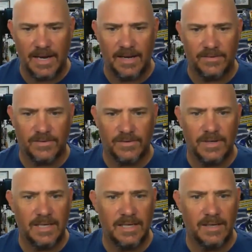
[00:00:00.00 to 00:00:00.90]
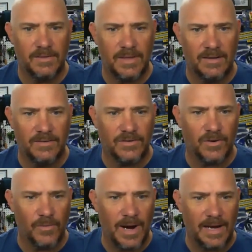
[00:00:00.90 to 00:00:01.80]
a screen that is
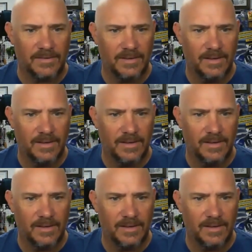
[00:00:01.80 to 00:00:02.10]
correct.